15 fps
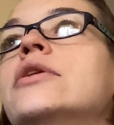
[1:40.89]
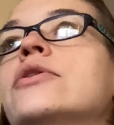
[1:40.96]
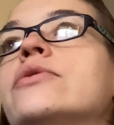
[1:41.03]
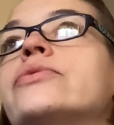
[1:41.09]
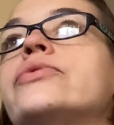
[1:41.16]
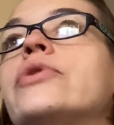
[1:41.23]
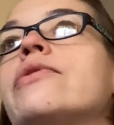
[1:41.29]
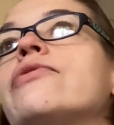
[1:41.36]

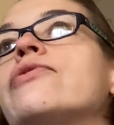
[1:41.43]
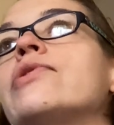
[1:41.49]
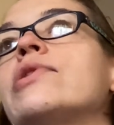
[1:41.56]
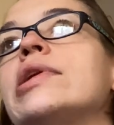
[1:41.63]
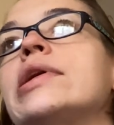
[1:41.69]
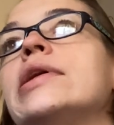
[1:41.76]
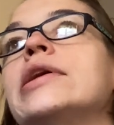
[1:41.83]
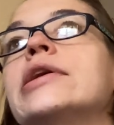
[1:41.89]

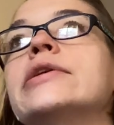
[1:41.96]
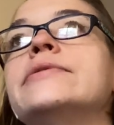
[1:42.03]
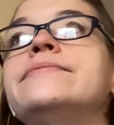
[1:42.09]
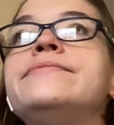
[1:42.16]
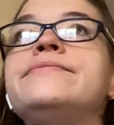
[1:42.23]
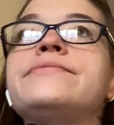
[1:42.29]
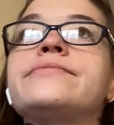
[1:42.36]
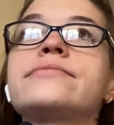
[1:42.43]
roughly,
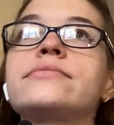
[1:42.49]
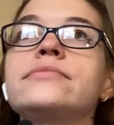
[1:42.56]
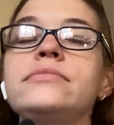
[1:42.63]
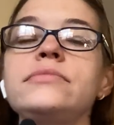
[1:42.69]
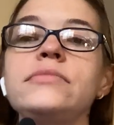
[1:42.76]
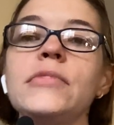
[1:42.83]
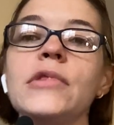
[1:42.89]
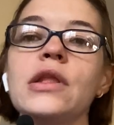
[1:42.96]

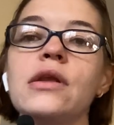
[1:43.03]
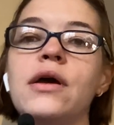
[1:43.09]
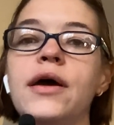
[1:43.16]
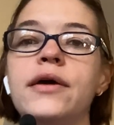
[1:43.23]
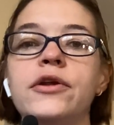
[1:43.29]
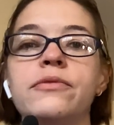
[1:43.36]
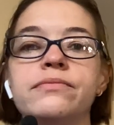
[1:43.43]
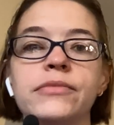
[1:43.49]
I
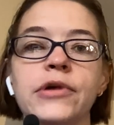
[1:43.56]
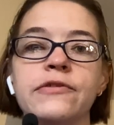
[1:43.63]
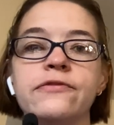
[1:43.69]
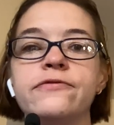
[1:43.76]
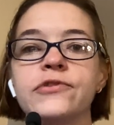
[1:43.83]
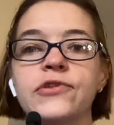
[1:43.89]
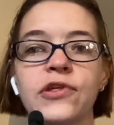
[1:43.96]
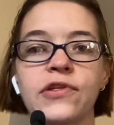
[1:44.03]
don't know, my
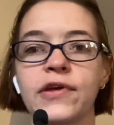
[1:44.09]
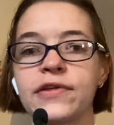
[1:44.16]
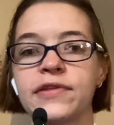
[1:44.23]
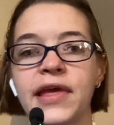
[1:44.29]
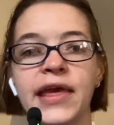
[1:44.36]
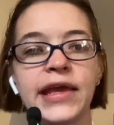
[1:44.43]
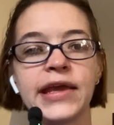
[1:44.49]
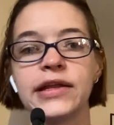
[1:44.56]
foot's a size
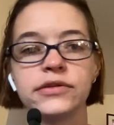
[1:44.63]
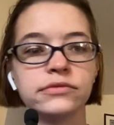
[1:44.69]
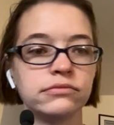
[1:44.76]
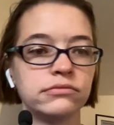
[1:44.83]
8